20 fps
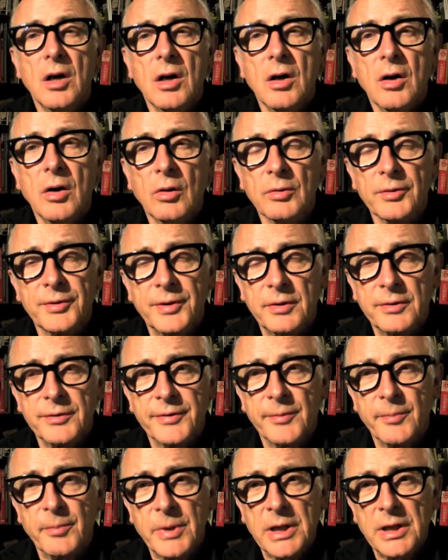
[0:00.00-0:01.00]
all sorts
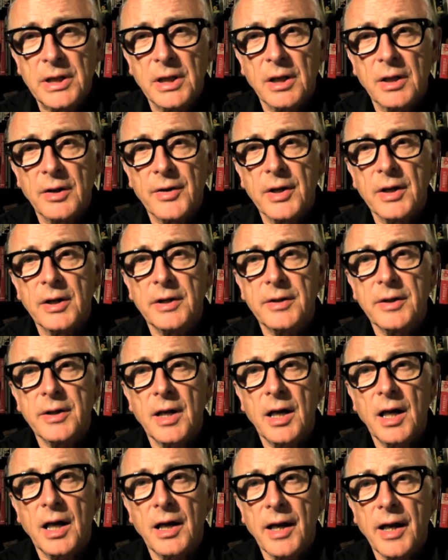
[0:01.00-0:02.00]
of media that
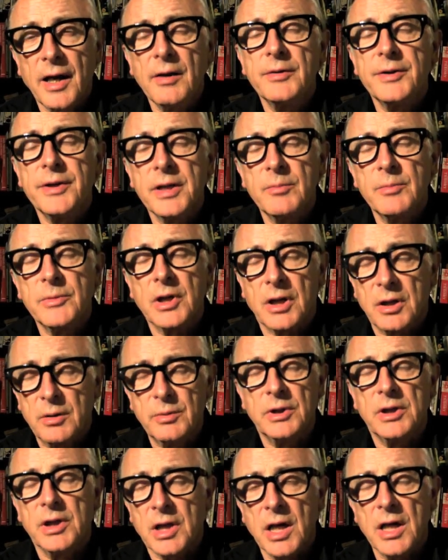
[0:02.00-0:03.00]
allowed him to
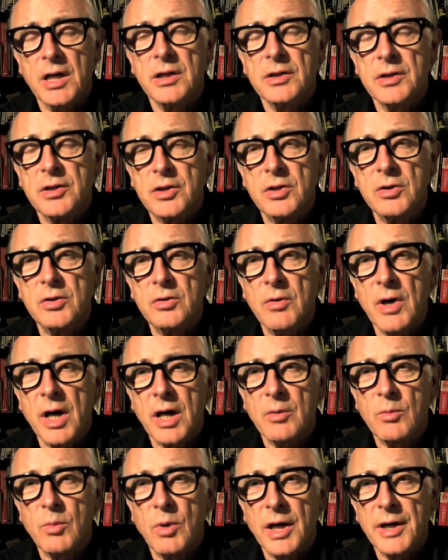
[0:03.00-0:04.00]
communicate to a
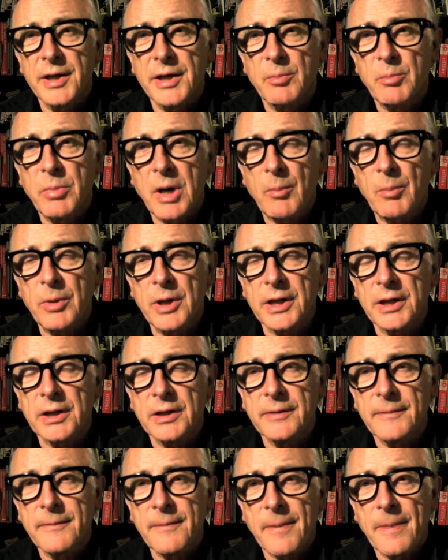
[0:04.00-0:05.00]
wider public.
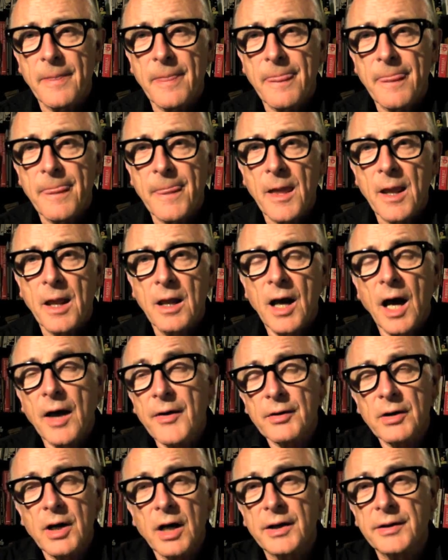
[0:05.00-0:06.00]

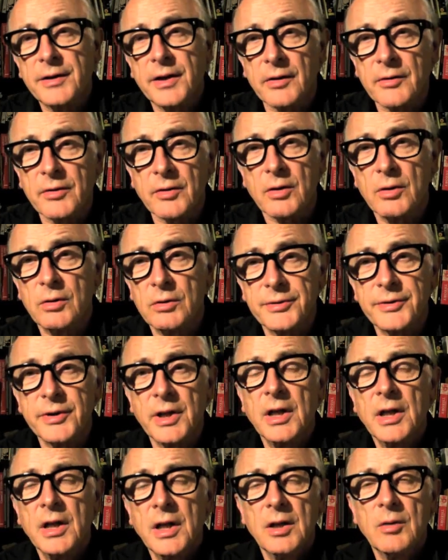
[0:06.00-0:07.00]
Other architects, of course,
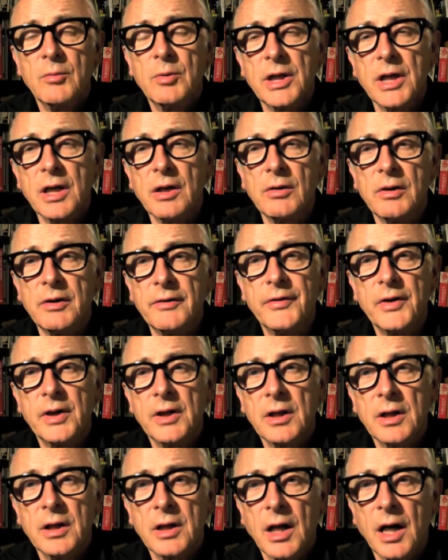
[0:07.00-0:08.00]
we know of,
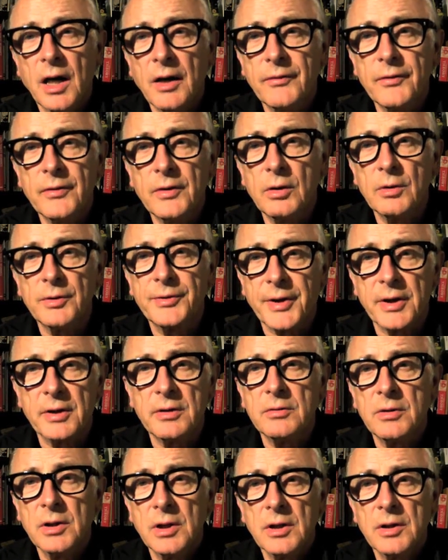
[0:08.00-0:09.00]
have
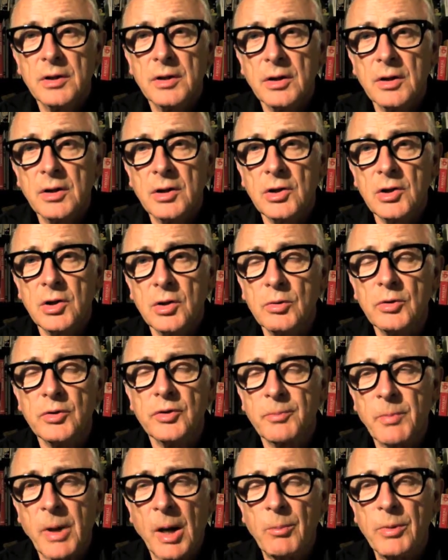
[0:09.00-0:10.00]
also
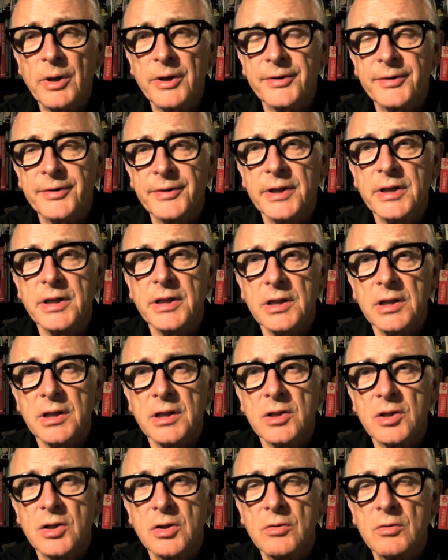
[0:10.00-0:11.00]
used publicity
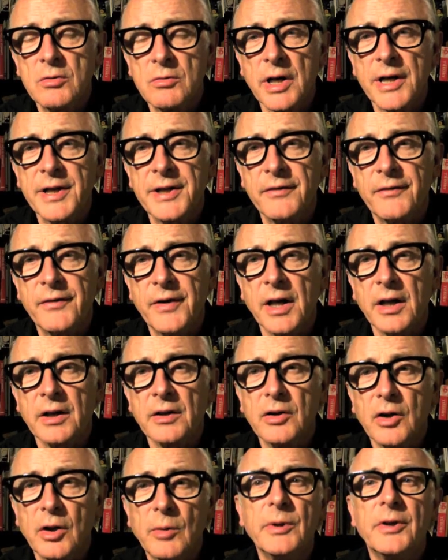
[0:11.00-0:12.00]
to great effect.
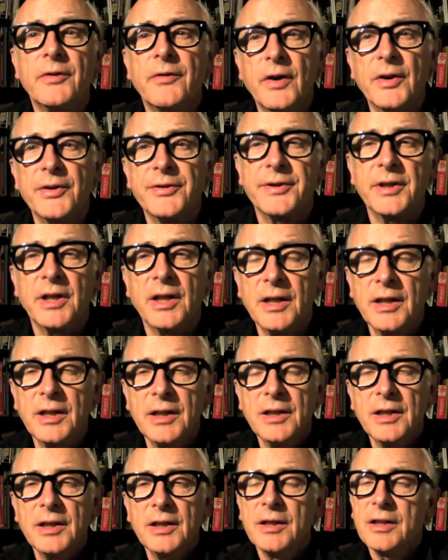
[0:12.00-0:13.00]
Norman Foster,
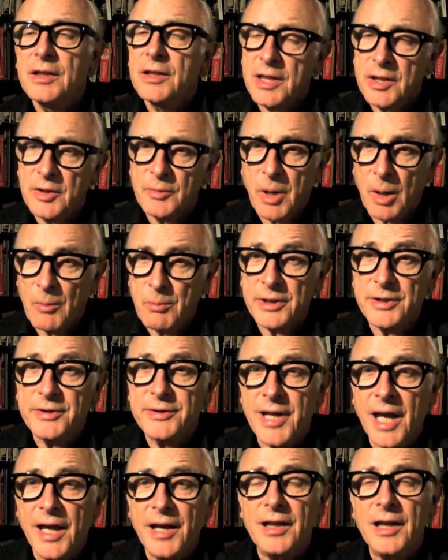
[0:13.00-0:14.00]
he's published
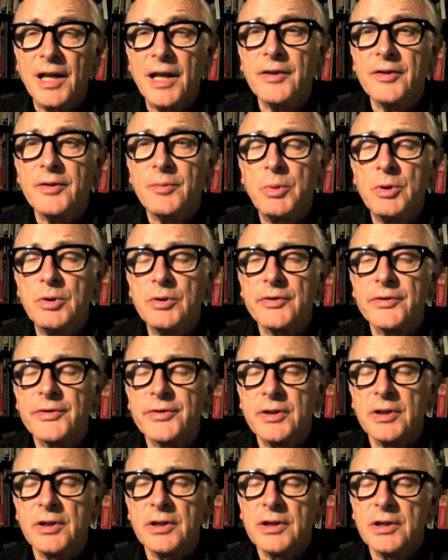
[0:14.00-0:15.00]
10 less books
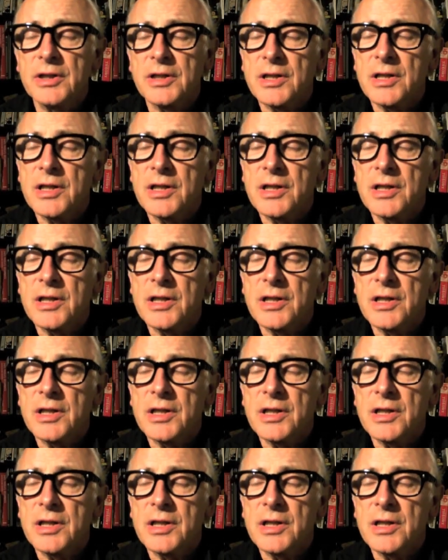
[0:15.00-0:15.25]
than